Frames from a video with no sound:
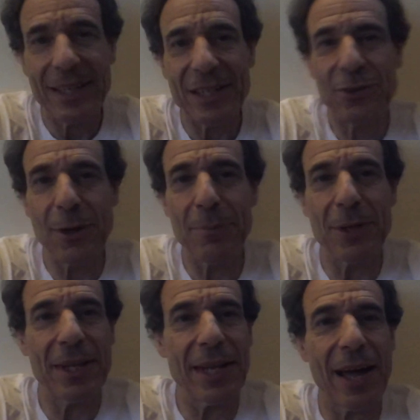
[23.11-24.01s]
It's
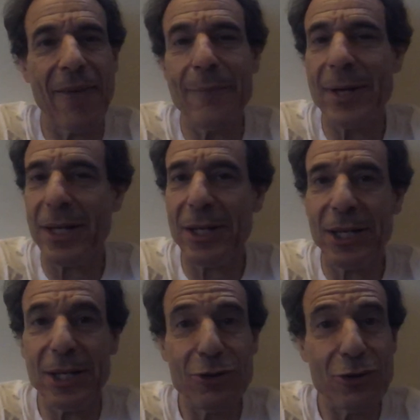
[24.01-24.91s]
something that I've
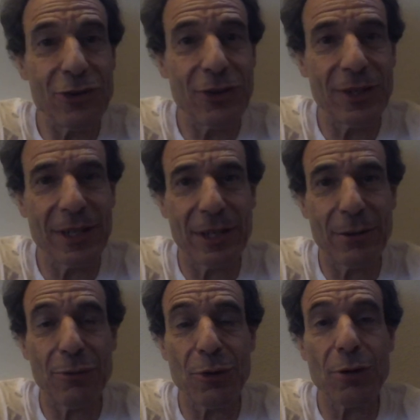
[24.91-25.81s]
been interested
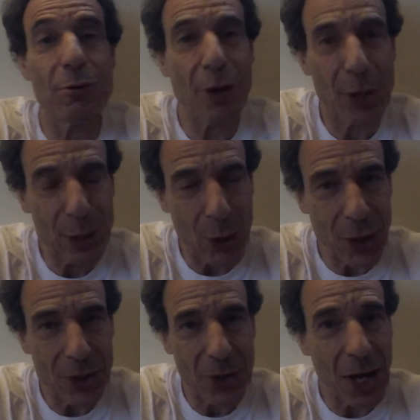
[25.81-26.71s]
in for a very
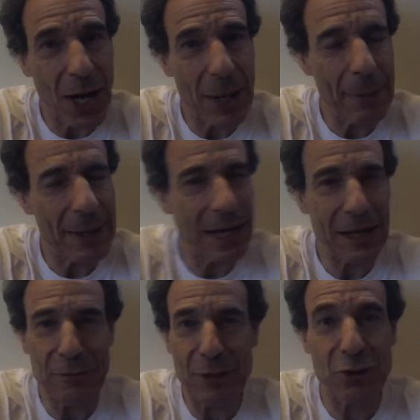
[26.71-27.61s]
long time and
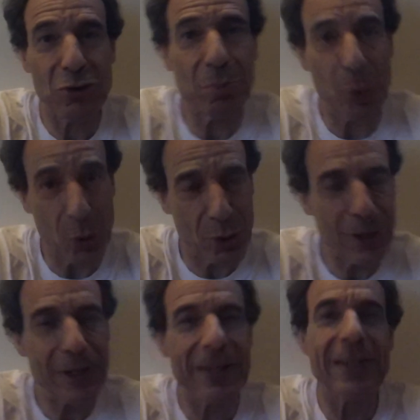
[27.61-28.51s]
I've
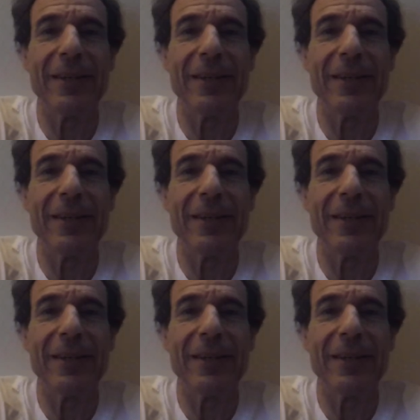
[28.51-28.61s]
explored